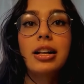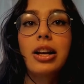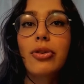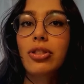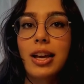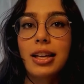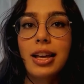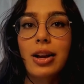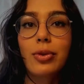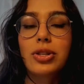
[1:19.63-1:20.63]
clearer
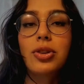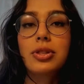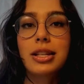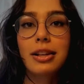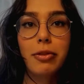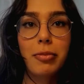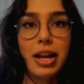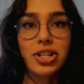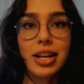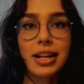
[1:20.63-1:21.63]
thinking, reduced
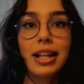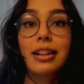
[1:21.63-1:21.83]
inflammation,